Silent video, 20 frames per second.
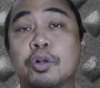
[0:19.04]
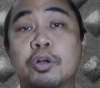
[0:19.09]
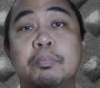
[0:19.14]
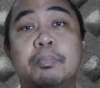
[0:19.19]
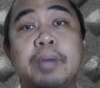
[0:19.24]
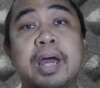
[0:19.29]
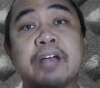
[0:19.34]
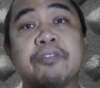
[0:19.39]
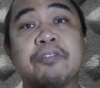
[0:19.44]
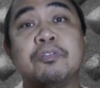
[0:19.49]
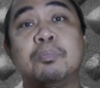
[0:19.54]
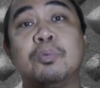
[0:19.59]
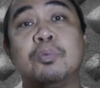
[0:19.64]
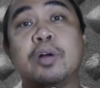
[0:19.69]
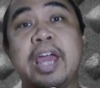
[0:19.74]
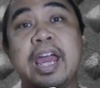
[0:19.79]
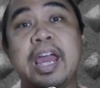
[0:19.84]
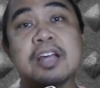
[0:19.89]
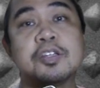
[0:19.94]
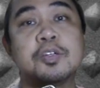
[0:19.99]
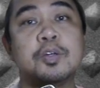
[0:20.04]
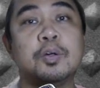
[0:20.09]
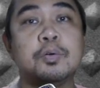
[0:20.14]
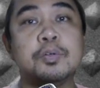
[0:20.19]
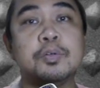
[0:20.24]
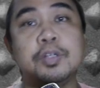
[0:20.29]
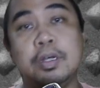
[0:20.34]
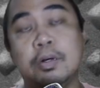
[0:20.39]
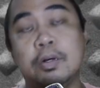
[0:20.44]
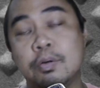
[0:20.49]
welcome back for more
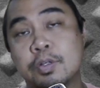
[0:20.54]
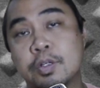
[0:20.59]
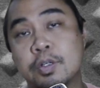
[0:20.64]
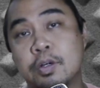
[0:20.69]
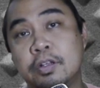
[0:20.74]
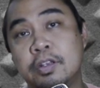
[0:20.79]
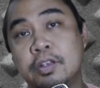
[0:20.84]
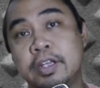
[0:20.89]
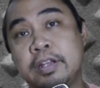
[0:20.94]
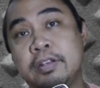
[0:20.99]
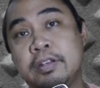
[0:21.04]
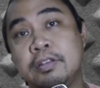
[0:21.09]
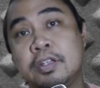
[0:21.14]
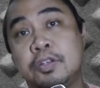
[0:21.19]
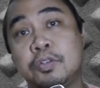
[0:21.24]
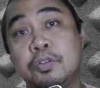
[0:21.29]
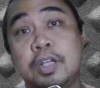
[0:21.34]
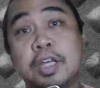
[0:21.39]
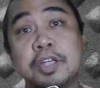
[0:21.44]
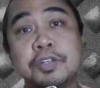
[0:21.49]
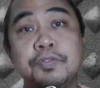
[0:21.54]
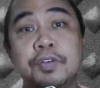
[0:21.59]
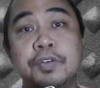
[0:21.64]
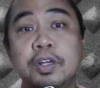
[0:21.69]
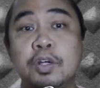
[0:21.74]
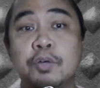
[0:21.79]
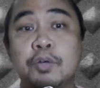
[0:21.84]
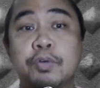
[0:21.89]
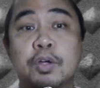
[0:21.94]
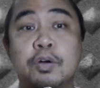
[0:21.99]
Exos Heroes content. In today's
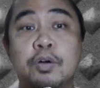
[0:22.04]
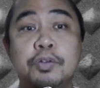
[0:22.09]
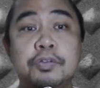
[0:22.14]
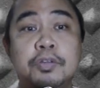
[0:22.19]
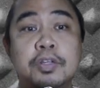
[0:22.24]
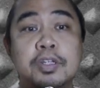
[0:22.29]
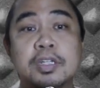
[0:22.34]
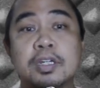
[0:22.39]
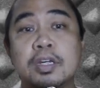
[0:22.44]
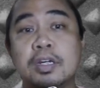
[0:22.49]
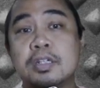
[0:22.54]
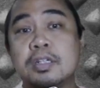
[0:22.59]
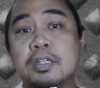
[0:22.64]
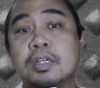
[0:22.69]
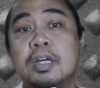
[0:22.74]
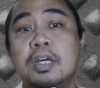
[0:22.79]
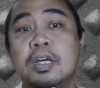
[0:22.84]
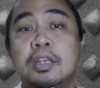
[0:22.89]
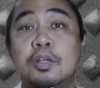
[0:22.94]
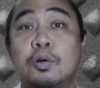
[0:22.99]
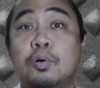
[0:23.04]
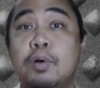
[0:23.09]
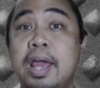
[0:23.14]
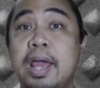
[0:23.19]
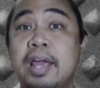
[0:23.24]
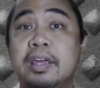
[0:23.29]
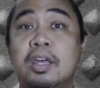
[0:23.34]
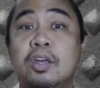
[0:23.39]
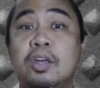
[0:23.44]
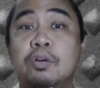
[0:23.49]
video, we're going to discuss the
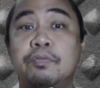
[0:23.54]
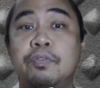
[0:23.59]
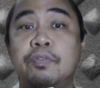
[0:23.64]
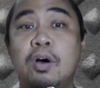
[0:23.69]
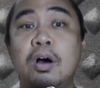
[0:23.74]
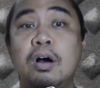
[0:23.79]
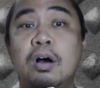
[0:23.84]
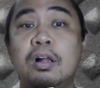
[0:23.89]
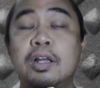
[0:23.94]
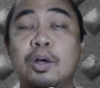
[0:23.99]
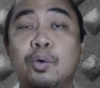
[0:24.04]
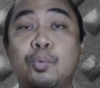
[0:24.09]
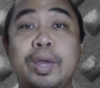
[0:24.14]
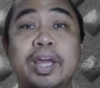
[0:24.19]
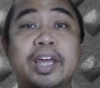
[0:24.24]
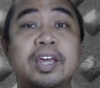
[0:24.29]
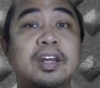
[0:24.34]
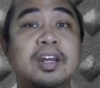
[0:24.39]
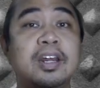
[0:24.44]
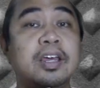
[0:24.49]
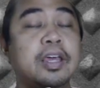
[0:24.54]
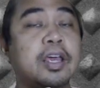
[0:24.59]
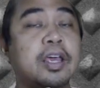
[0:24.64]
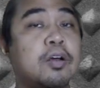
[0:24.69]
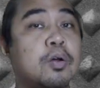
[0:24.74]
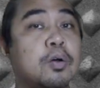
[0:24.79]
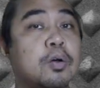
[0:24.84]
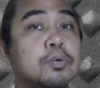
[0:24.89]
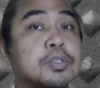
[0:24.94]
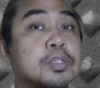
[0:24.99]
ranking of all Awakening
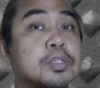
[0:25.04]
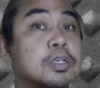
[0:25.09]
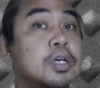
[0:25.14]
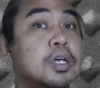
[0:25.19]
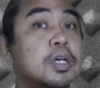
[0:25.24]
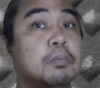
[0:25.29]
heroes.